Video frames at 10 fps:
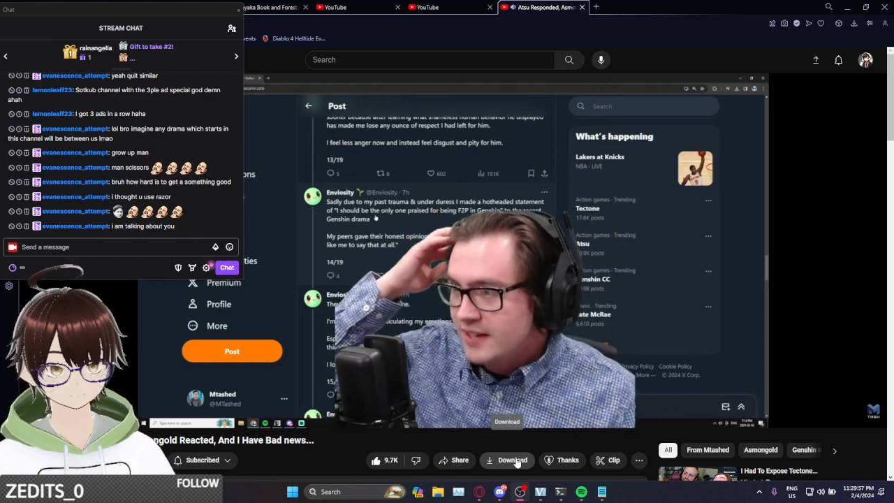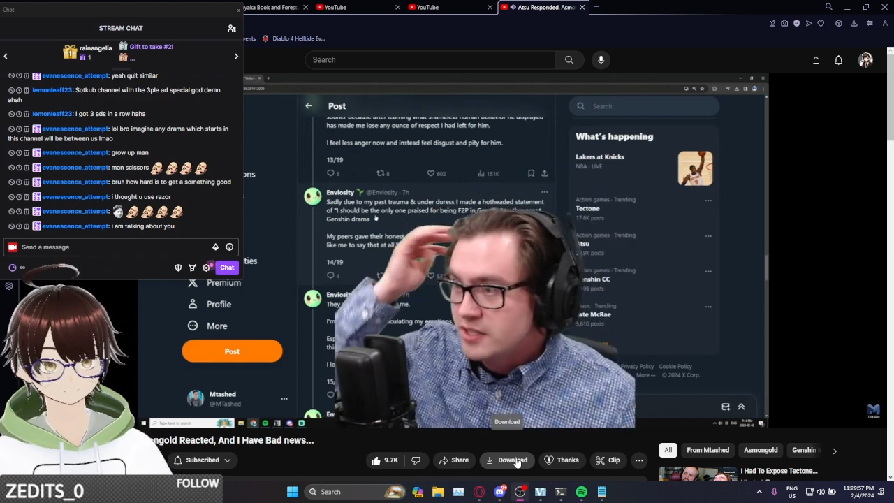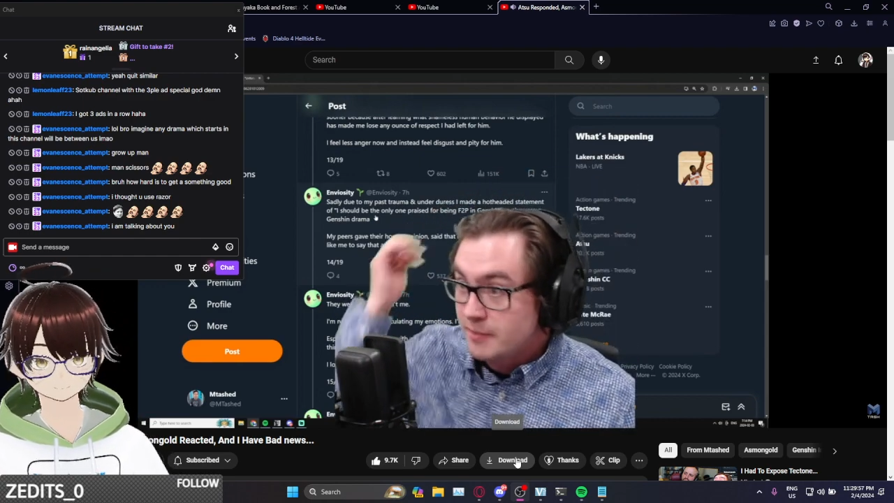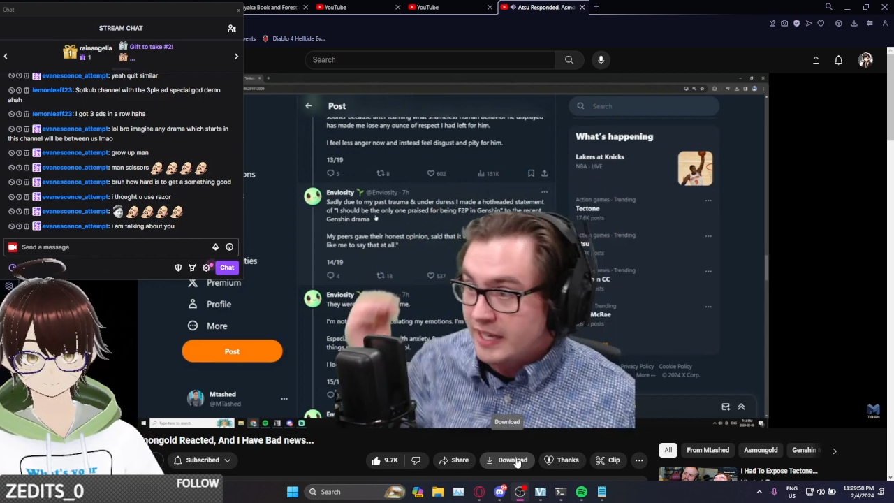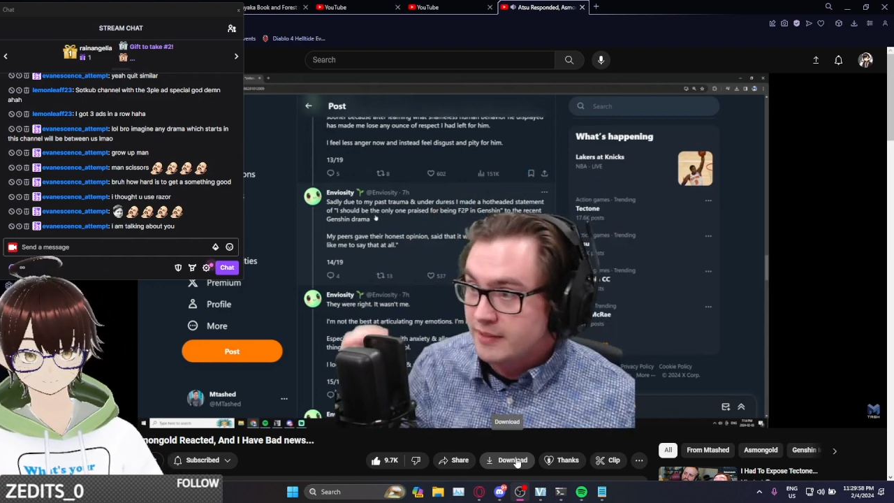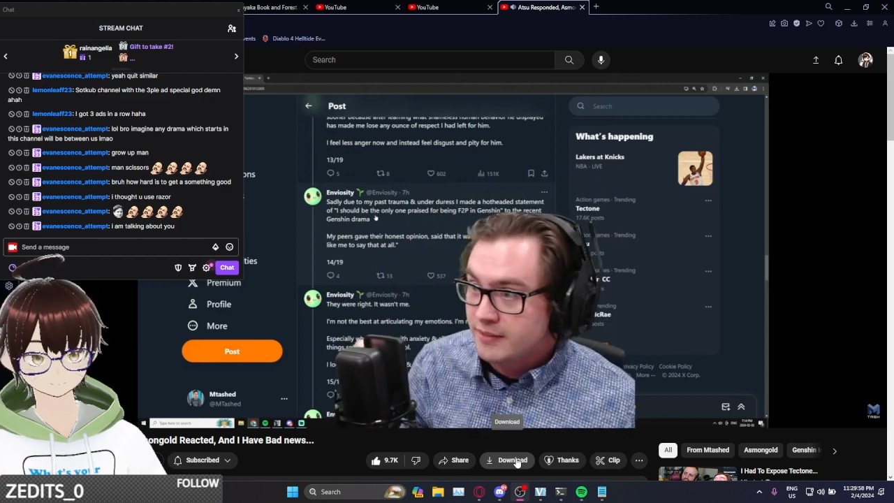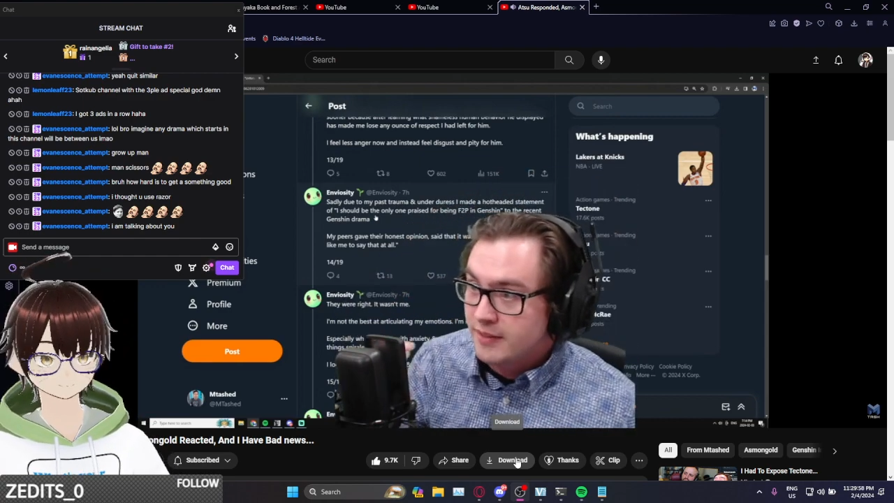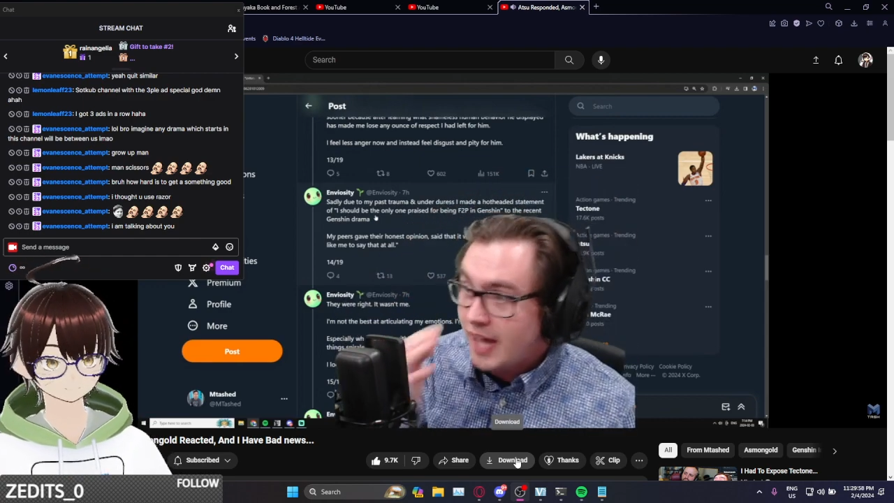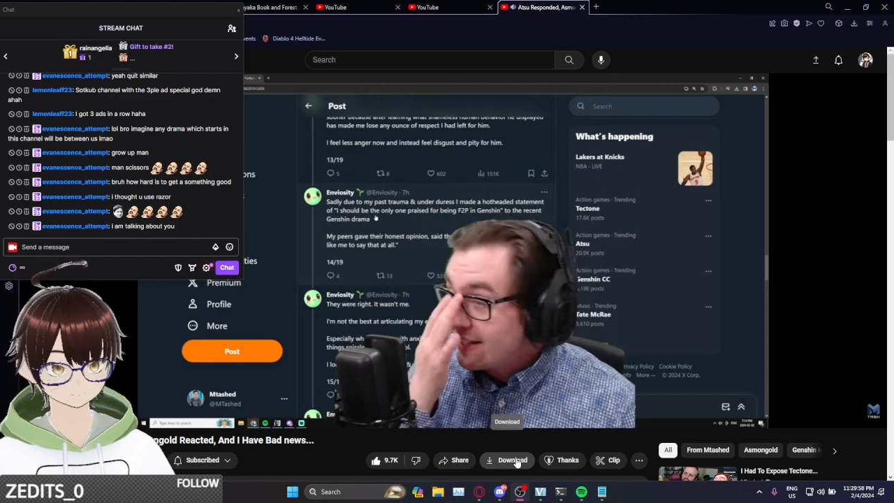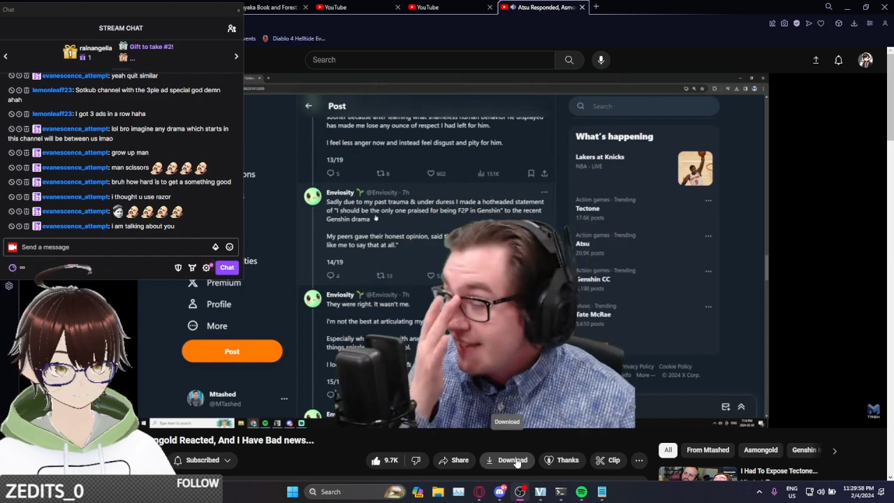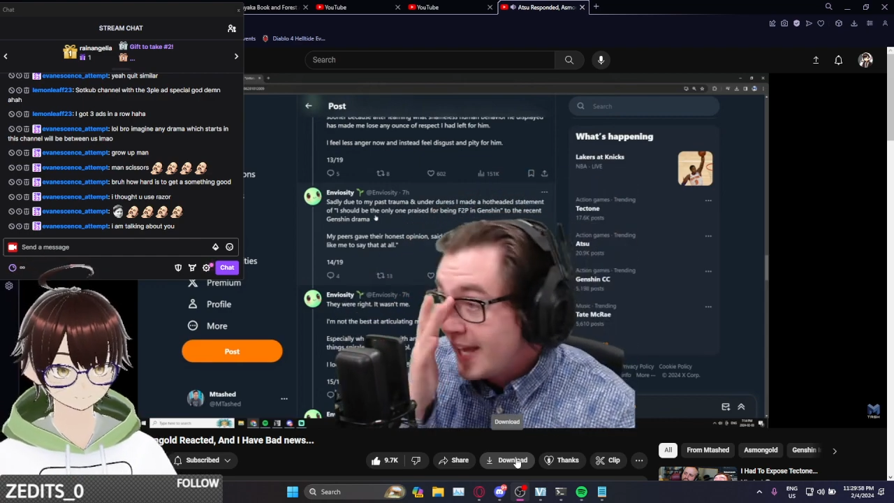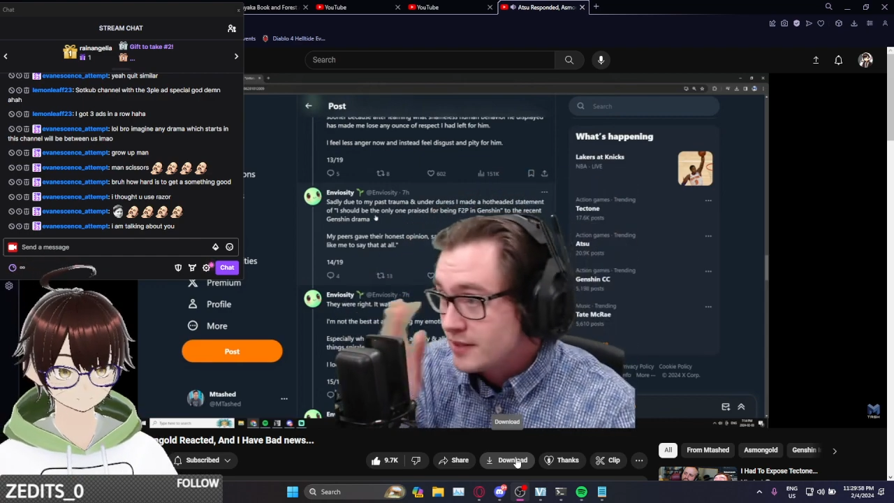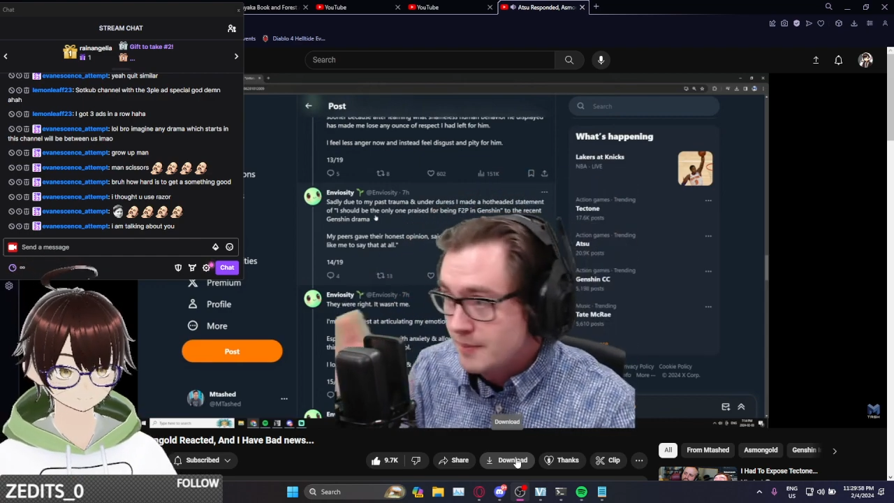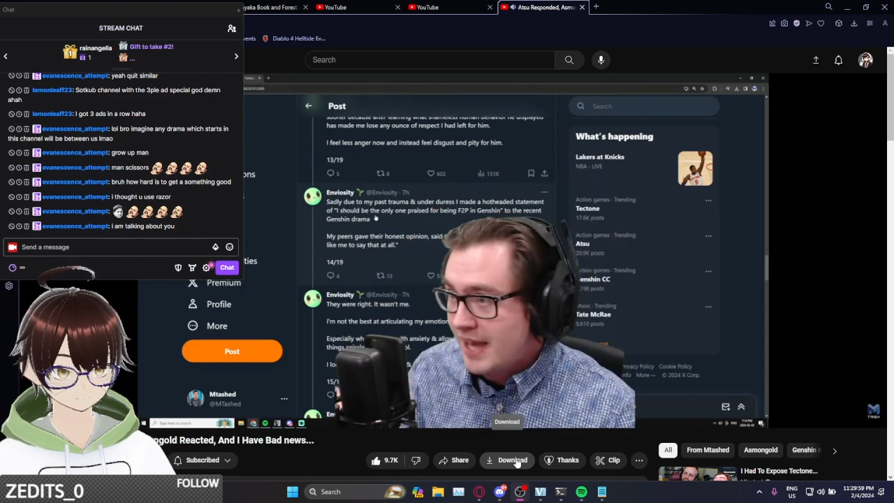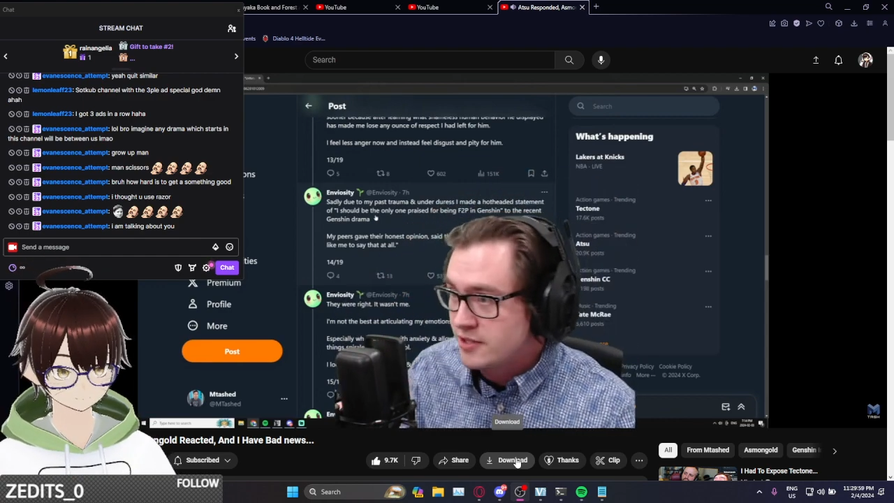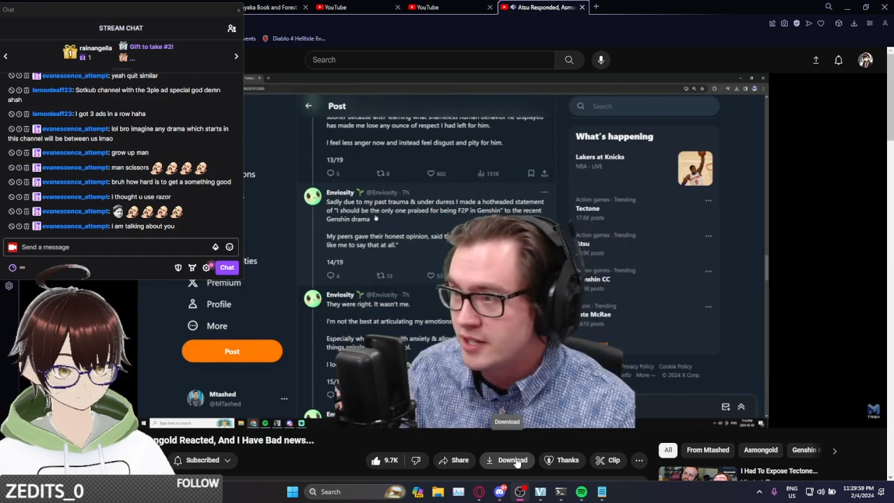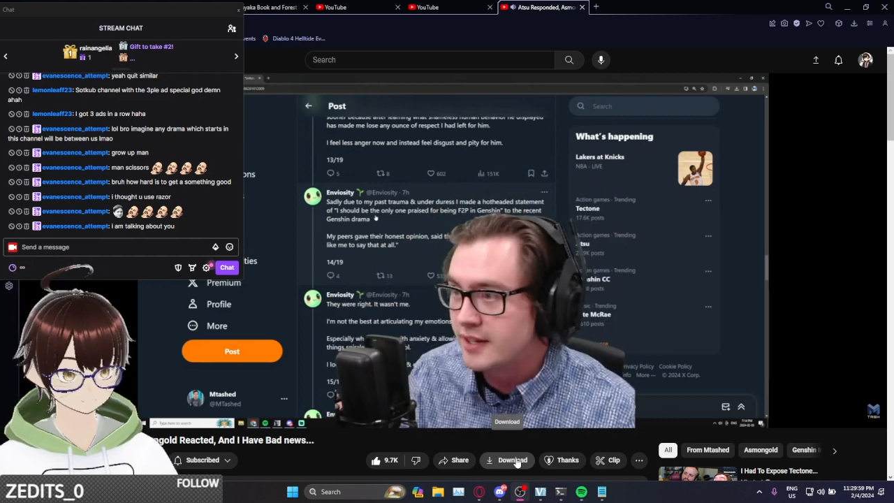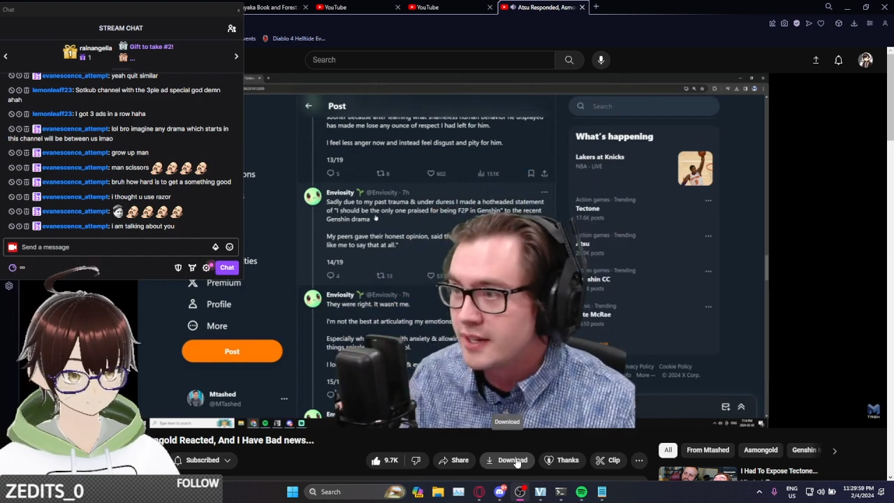to me. I can't imagine it.